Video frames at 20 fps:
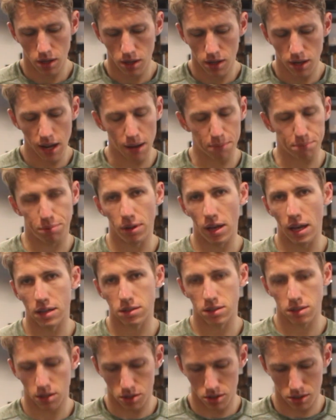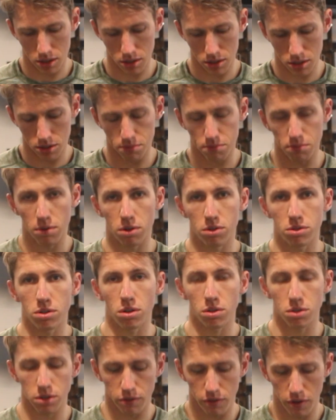not plastic, Jesus, Mary
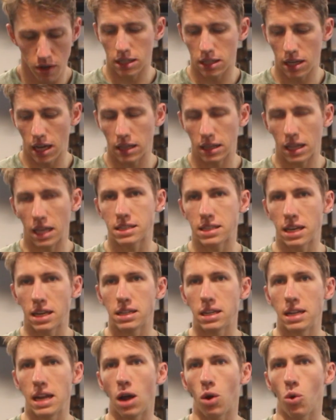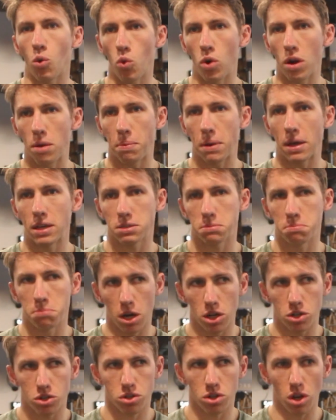Joseph, they tend to not rip as much.